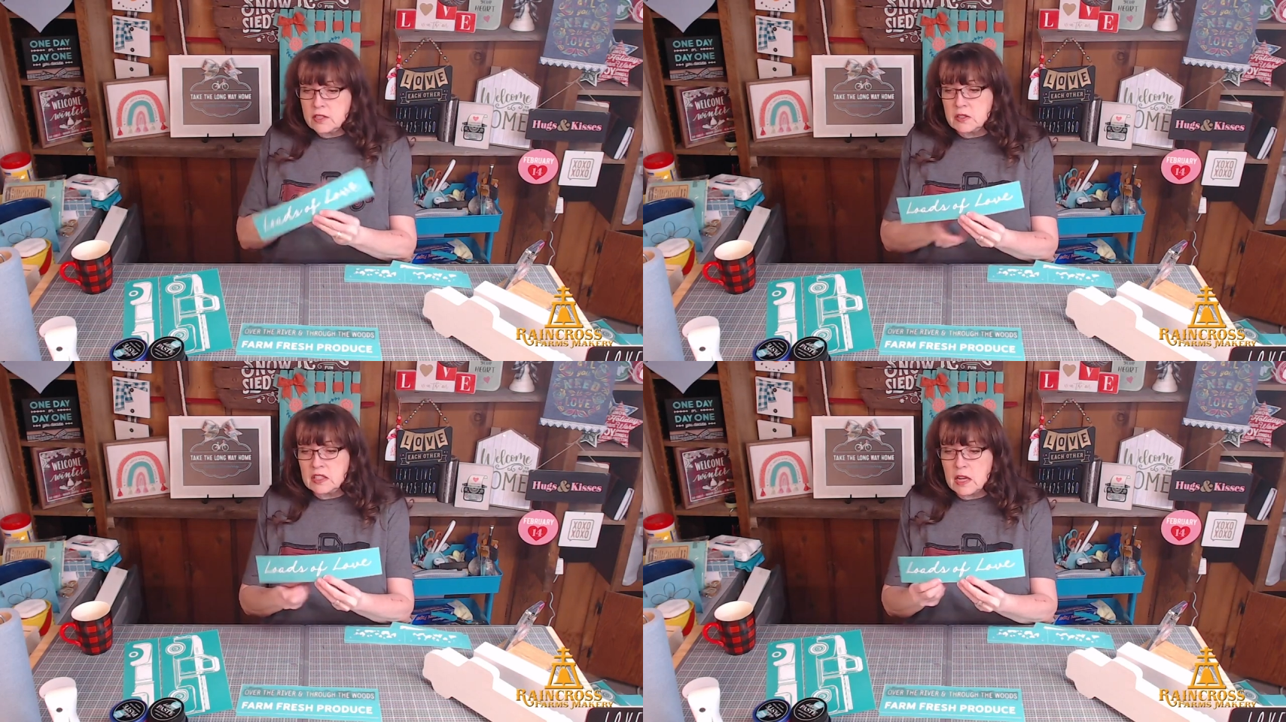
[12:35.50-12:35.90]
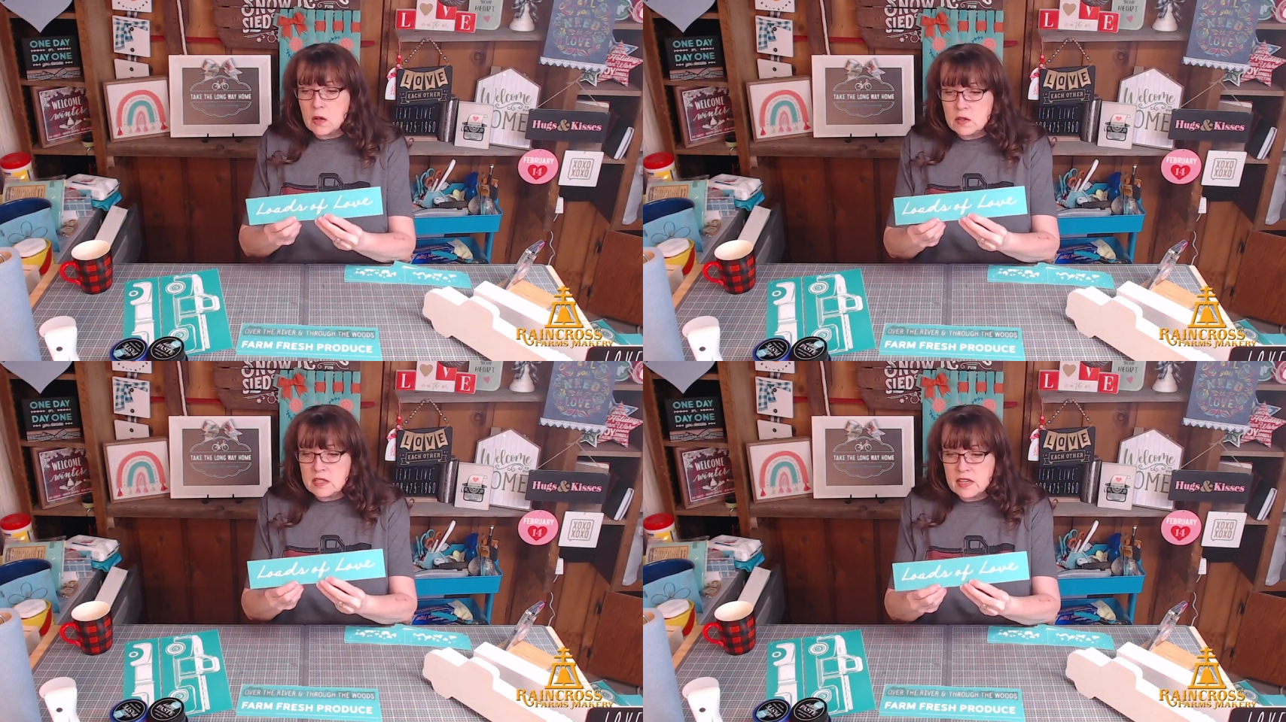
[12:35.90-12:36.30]

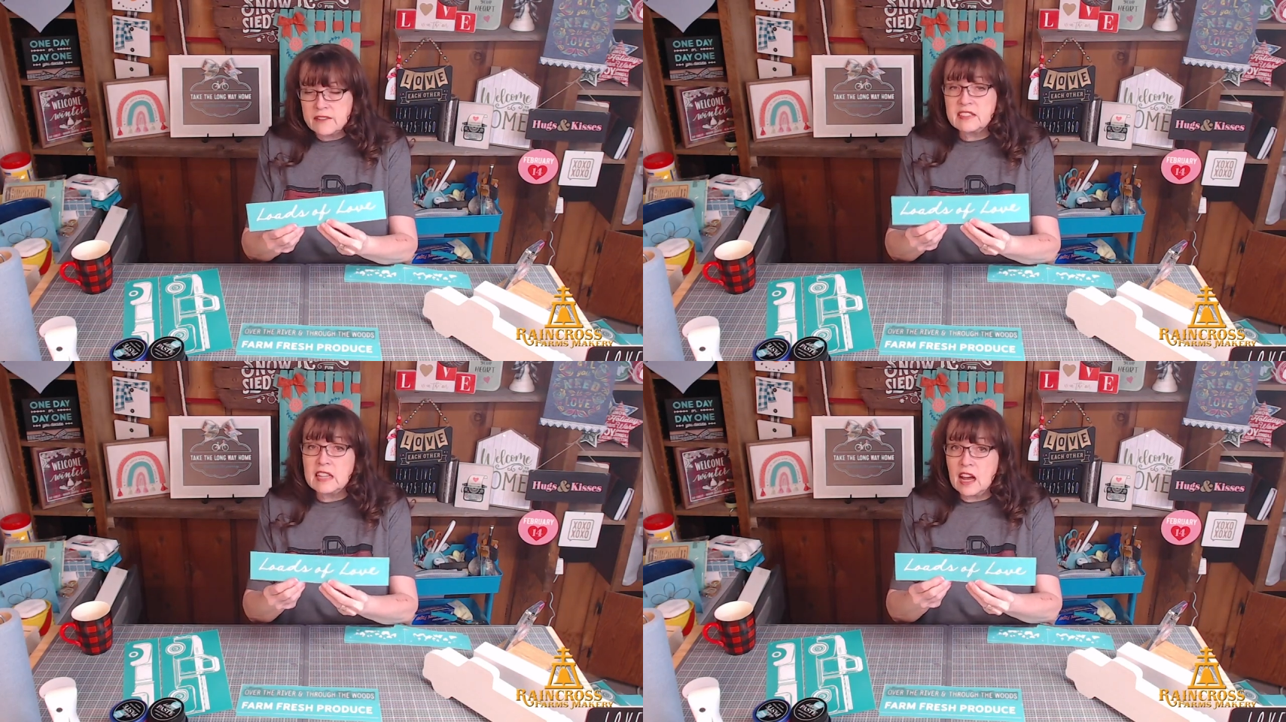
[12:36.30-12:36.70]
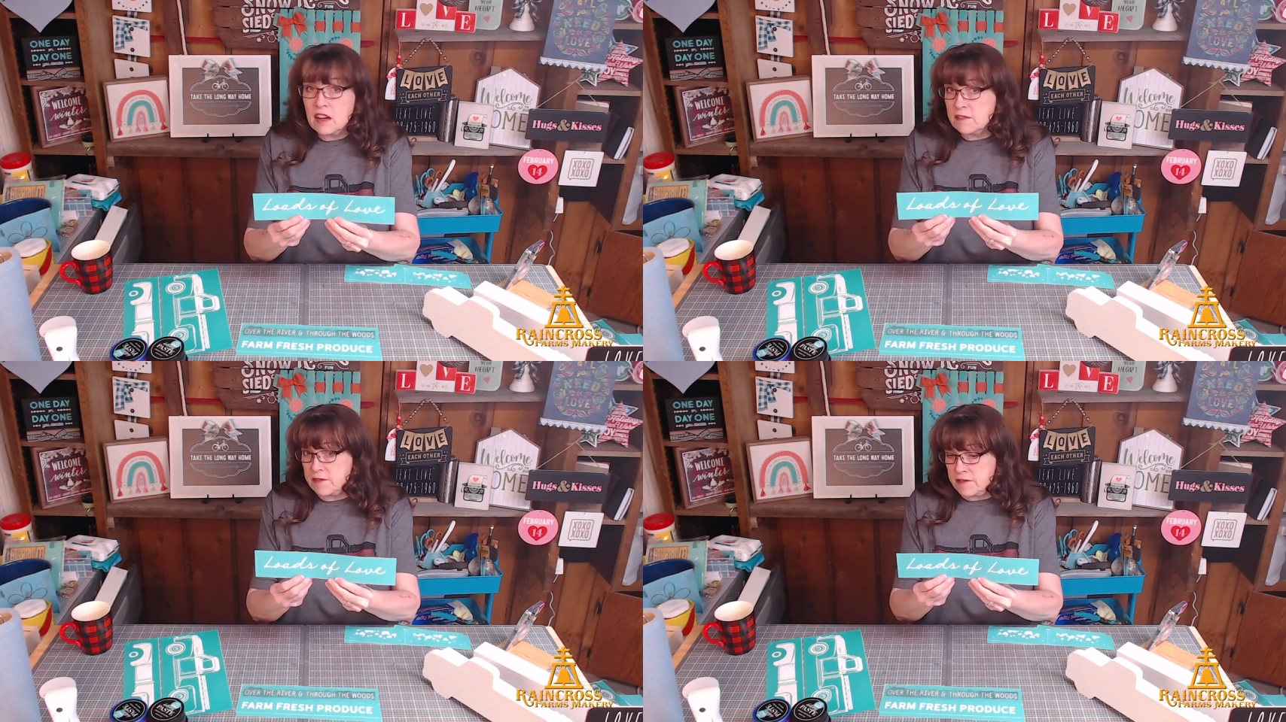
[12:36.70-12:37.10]
Loads of
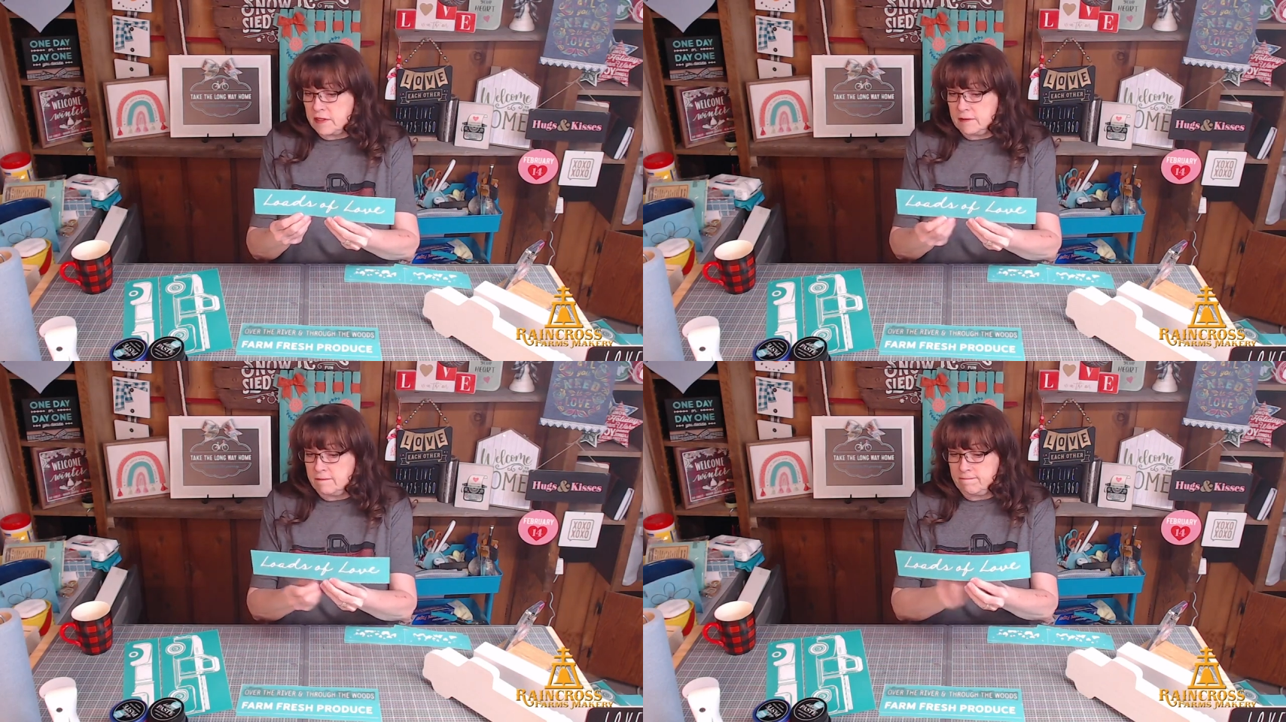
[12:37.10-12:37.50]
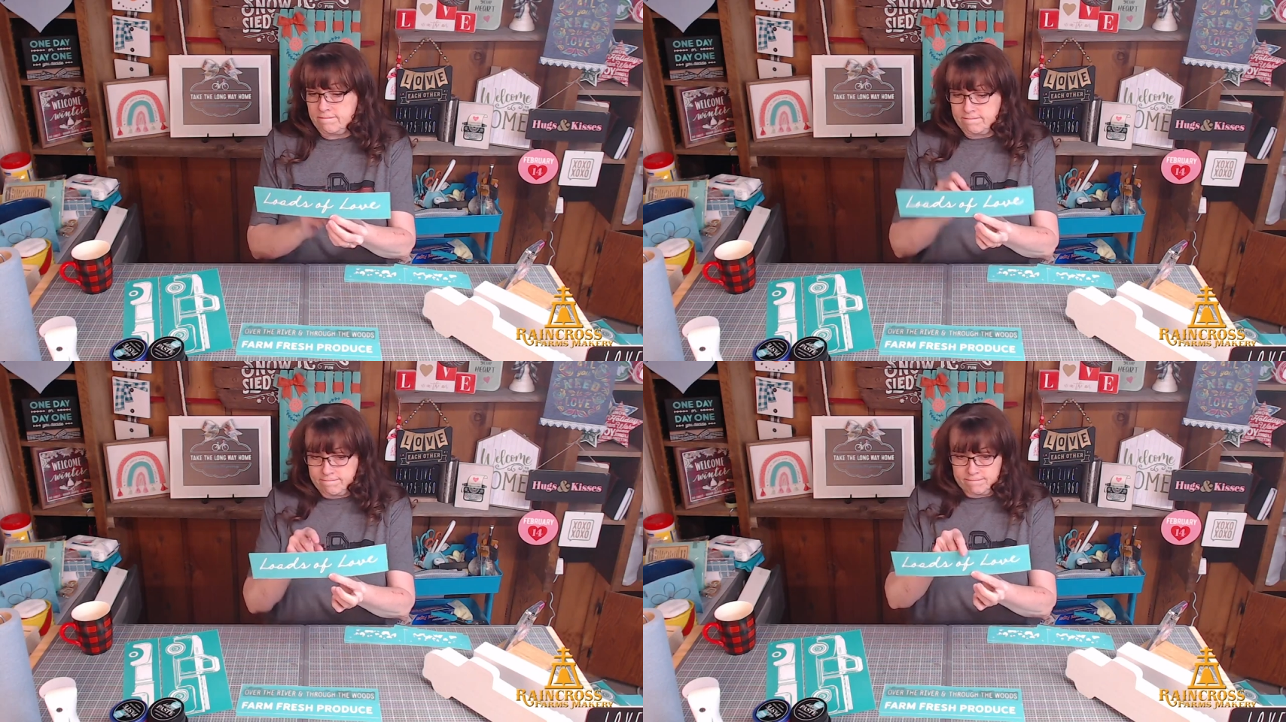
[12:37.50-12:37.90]
Love.
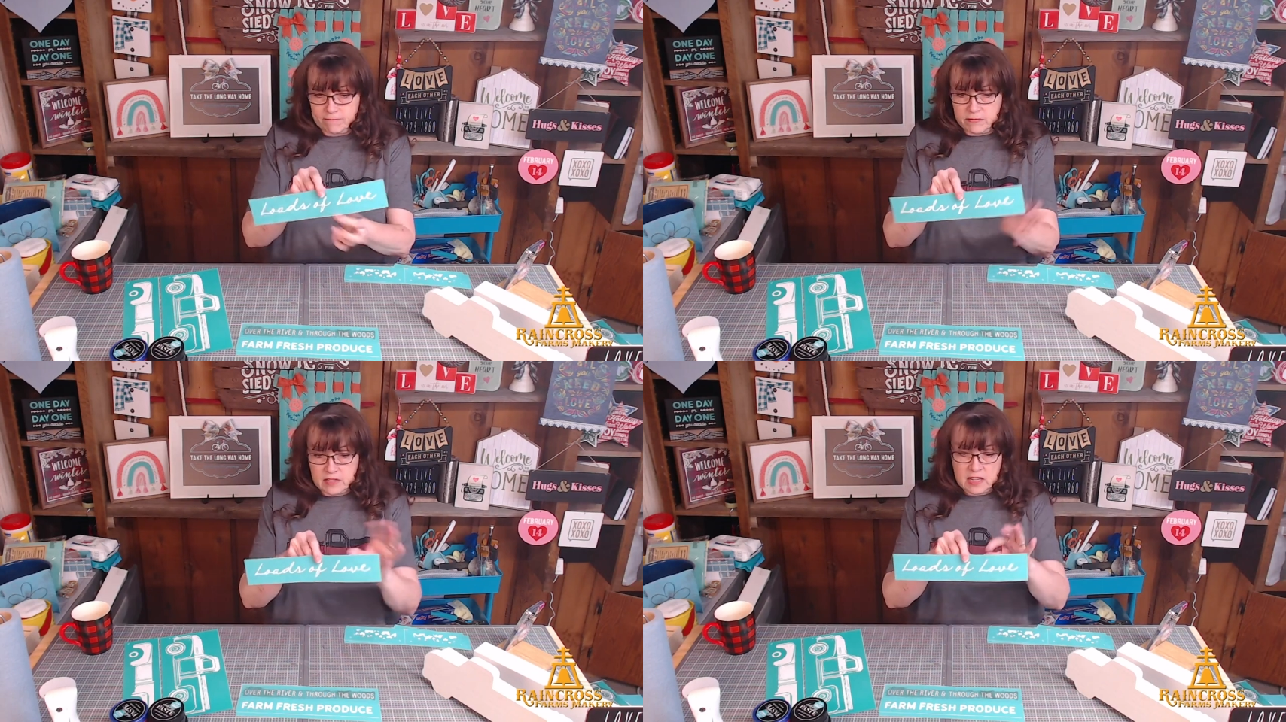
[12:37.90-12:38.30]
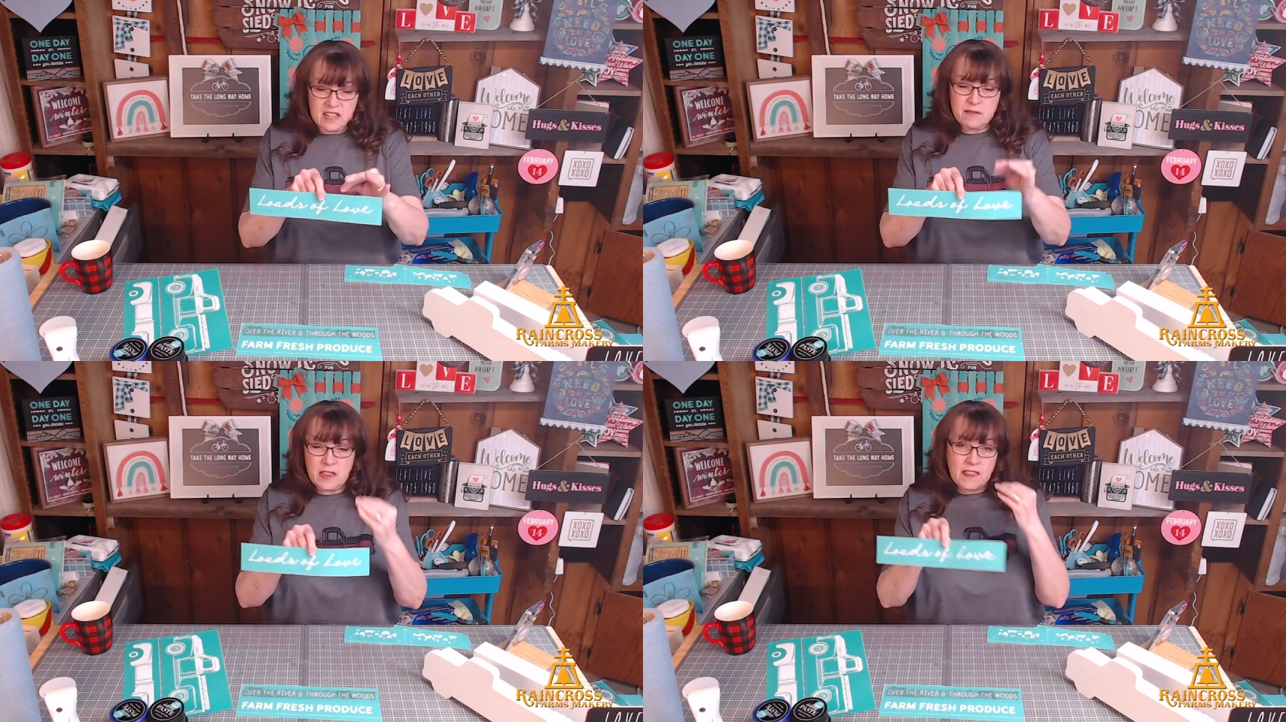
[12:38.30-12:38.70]
Kind
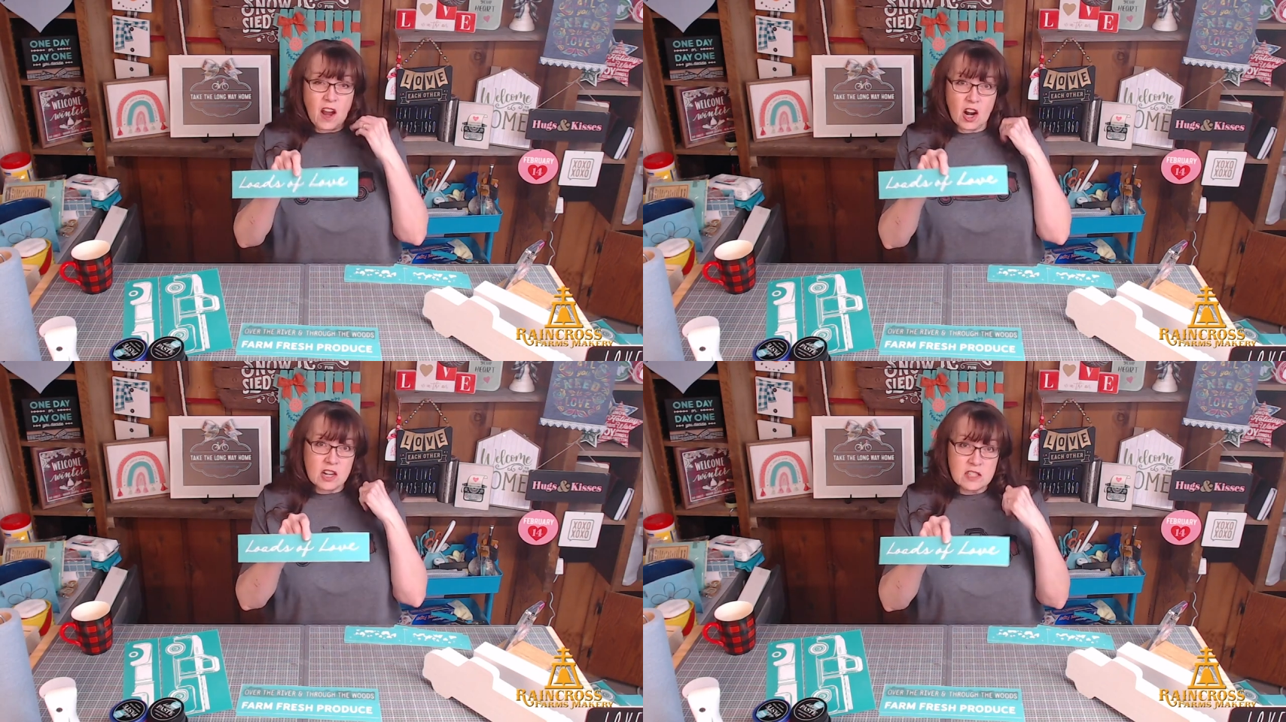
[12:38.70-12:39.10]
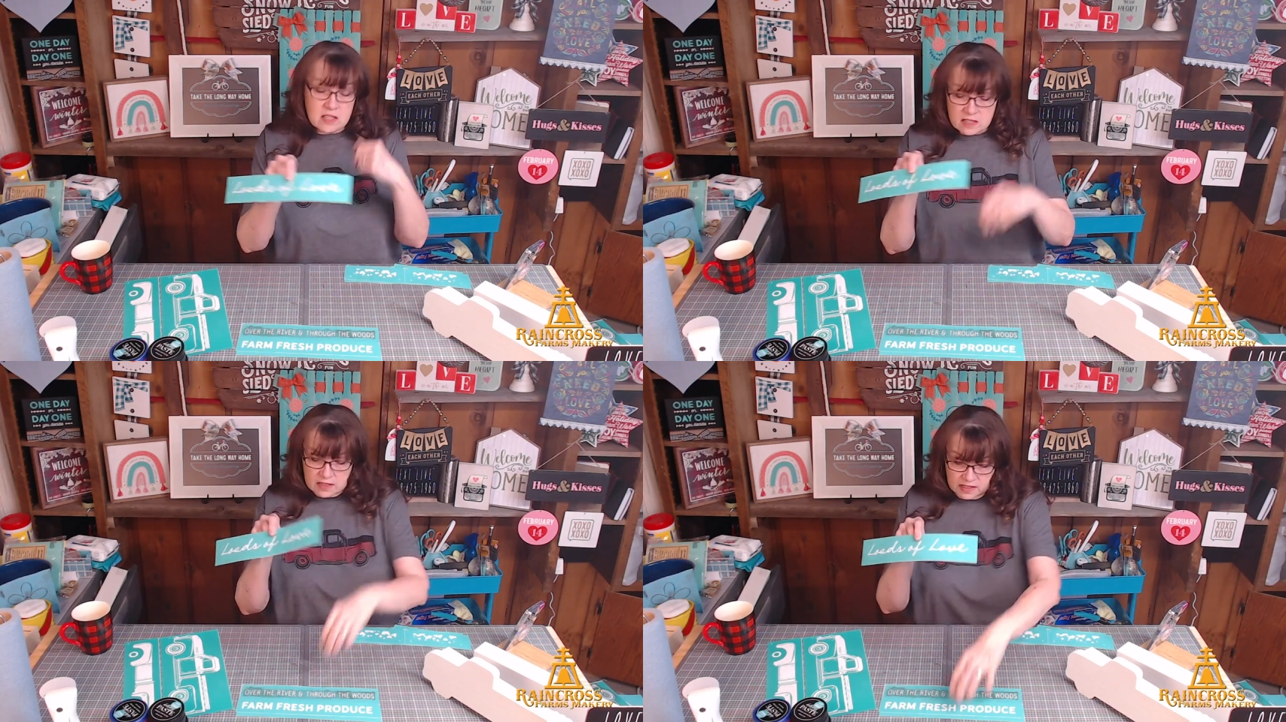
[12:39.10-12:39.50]
of with the hearts